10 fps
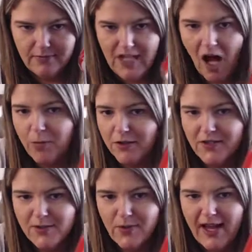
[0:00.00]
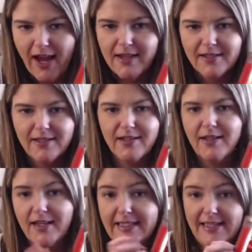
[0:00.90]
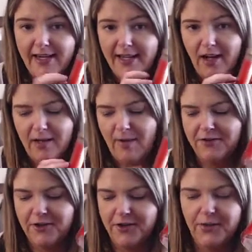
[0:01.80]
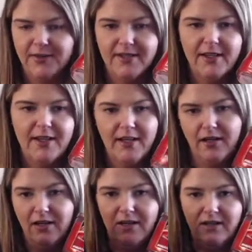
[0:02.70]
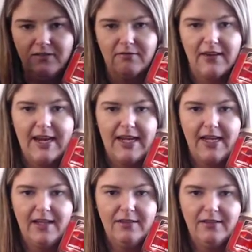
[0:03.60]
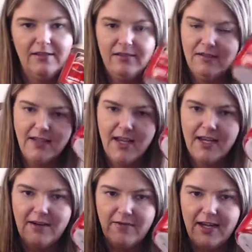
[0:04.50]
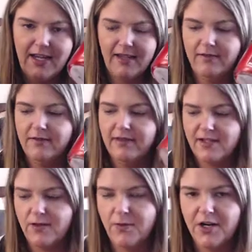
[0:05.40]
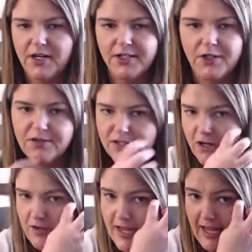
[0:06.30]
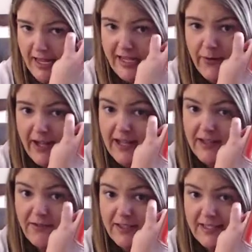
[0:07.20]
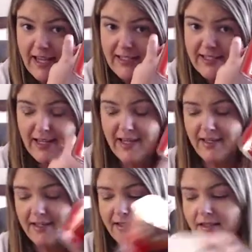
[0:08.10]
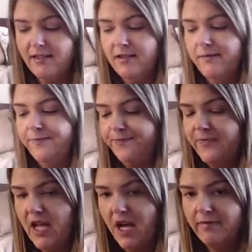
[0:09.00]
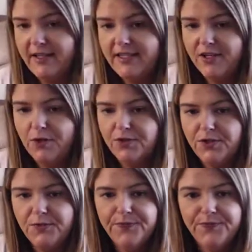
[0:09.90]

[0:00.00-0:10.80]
I'll burn this one next. Sunny autumn afternoons. Rainy. Sunny and rainy. That's what we're going to do. So anyway, I love the scent, and yeah, it's a go-to.